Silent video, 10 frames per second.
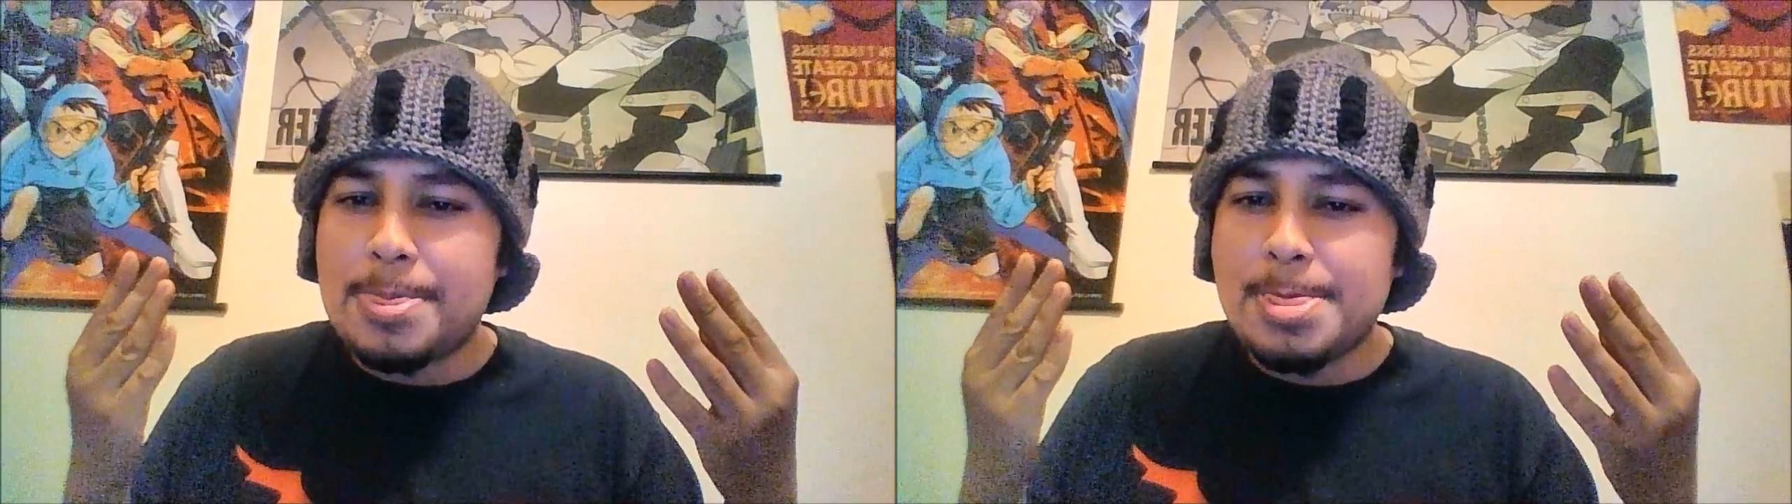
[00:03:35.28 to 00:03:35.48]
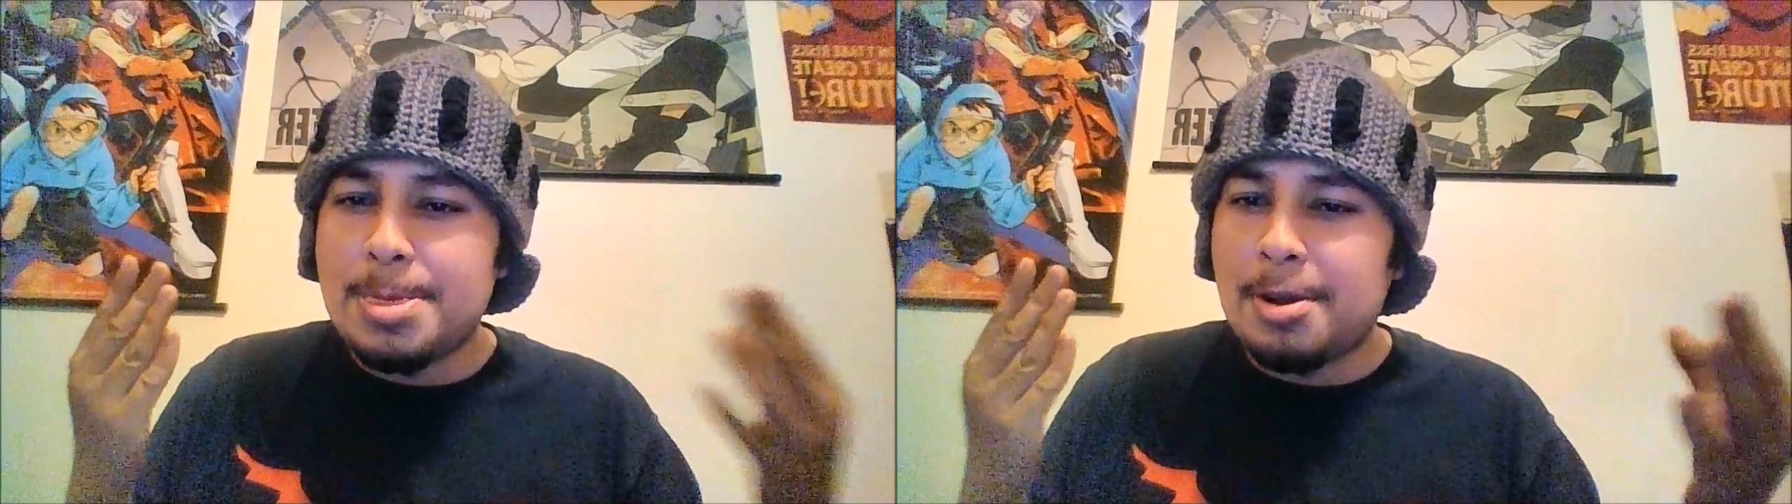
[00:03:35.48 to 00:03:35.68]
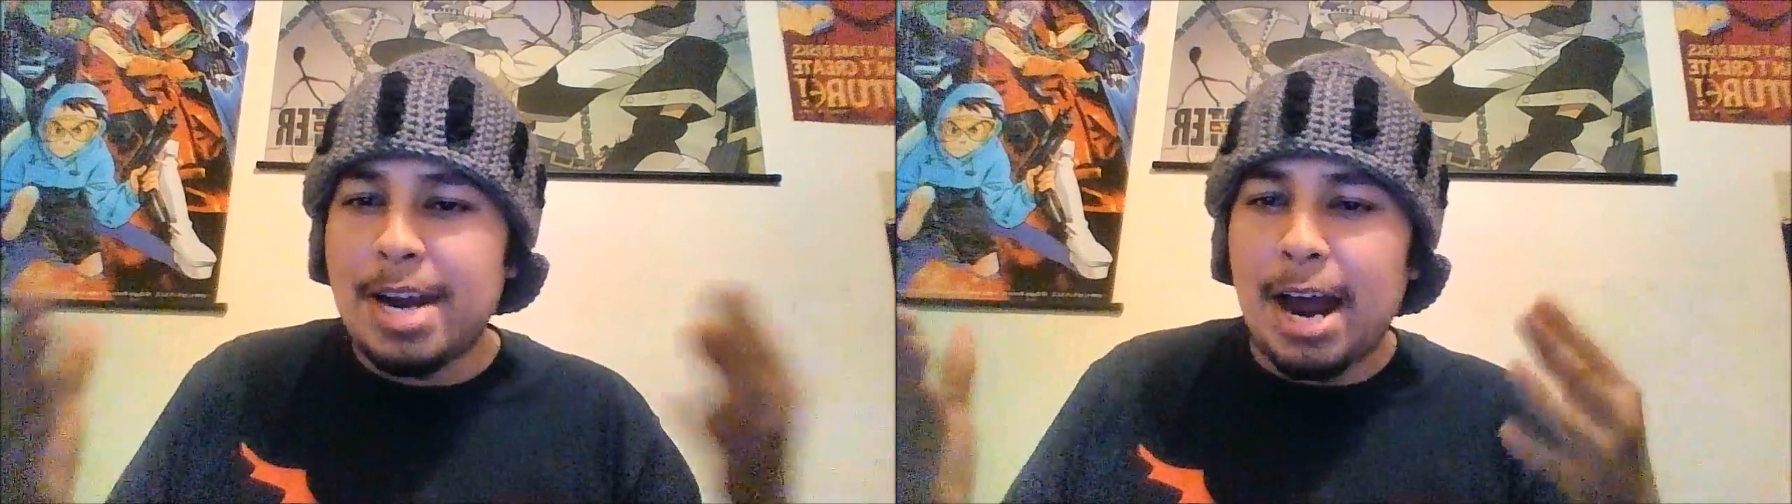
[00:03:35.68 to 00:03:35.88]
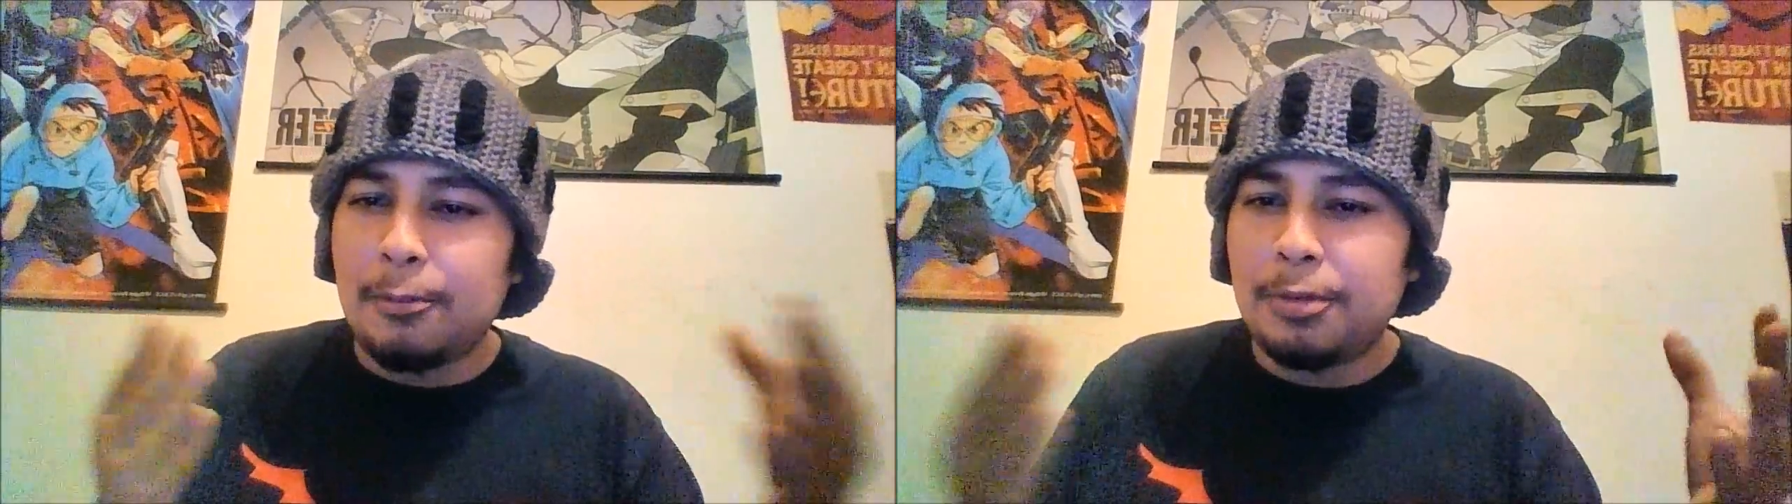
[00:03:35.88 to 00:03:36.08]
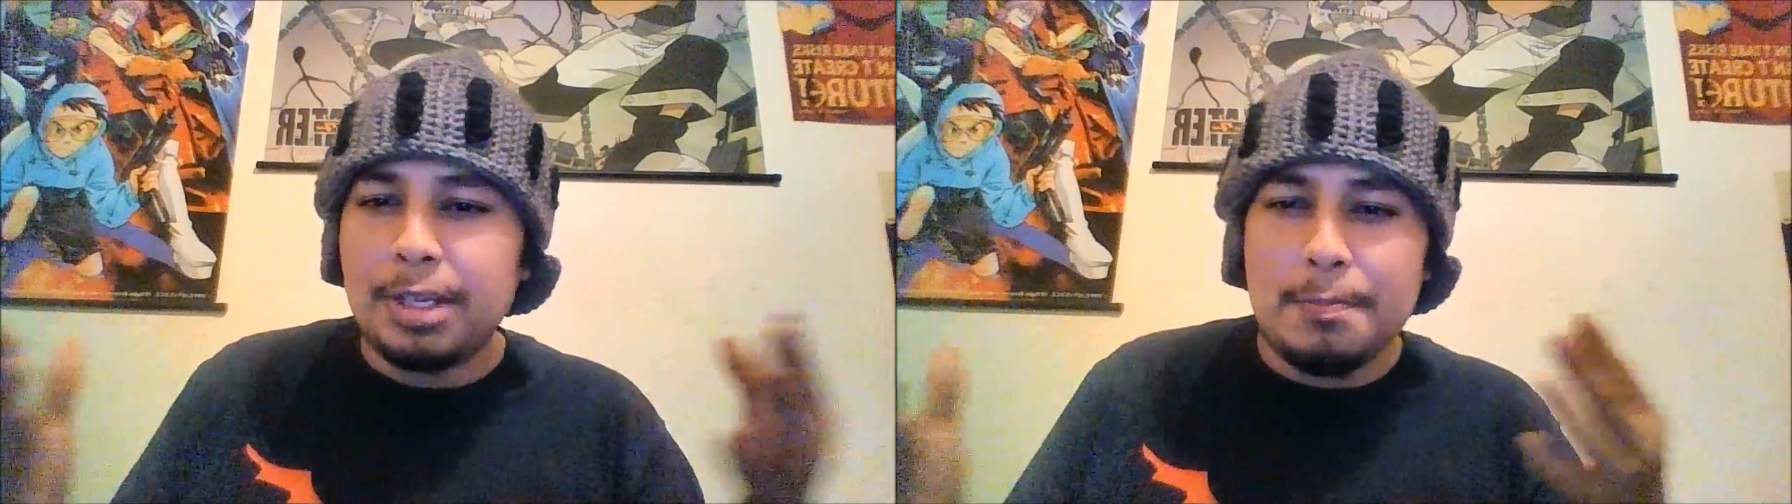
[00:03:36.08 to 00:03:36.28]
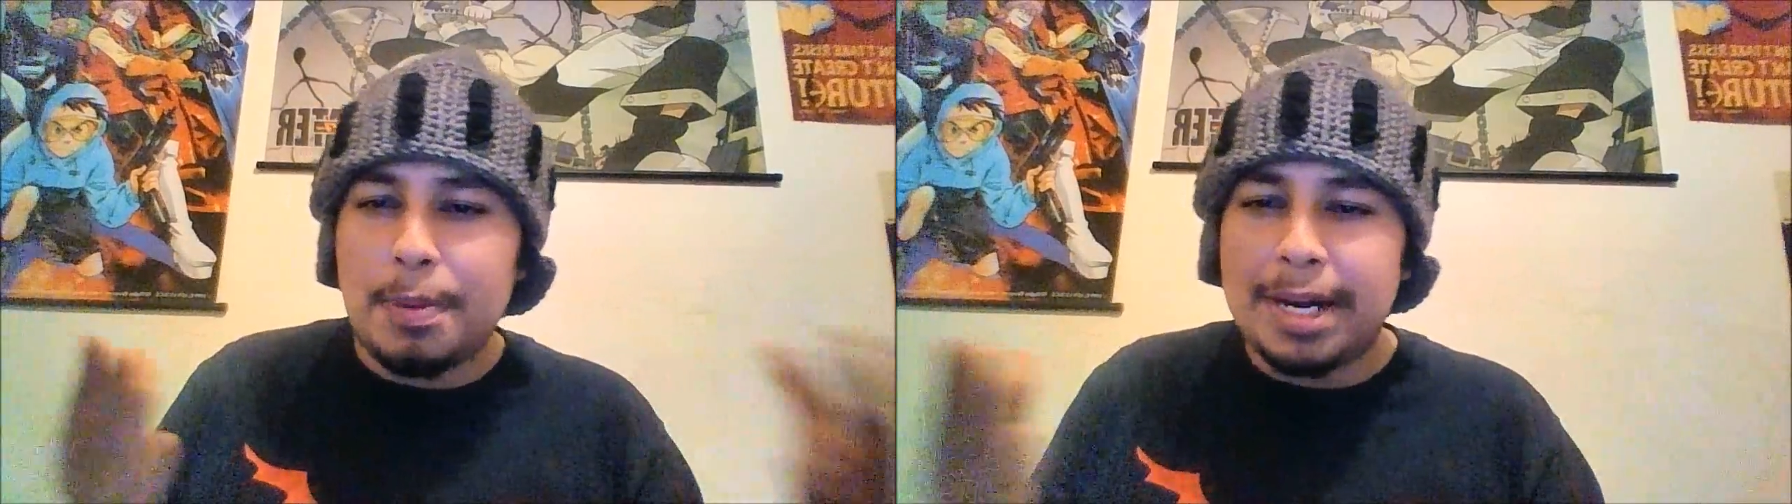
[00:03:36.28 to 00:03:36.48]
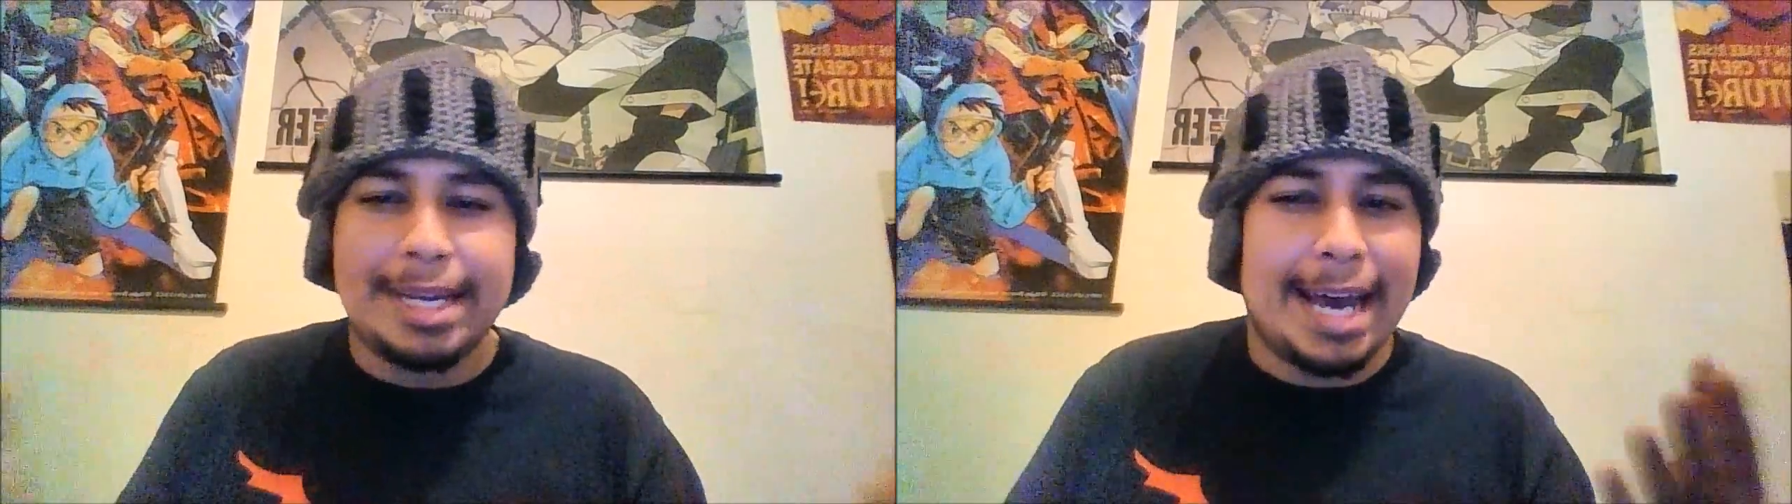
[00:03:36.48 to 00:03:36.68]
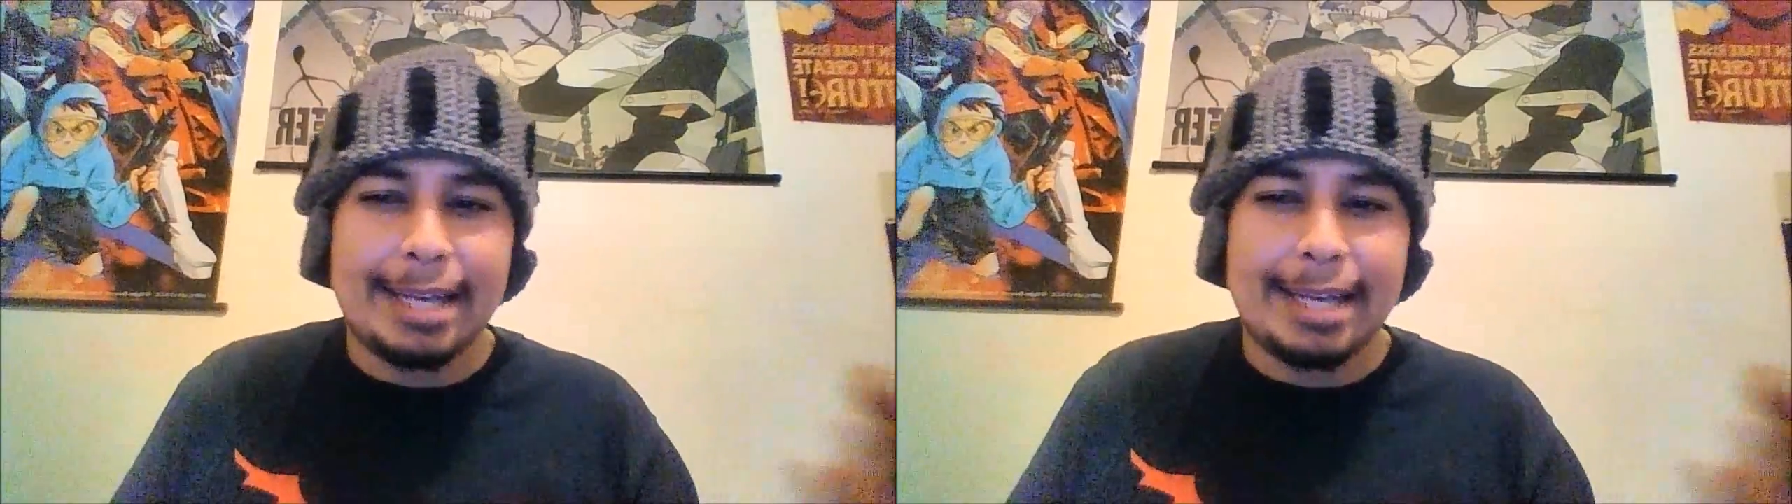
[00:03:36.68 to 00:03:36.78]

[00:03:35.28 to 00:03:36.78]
they're not really butting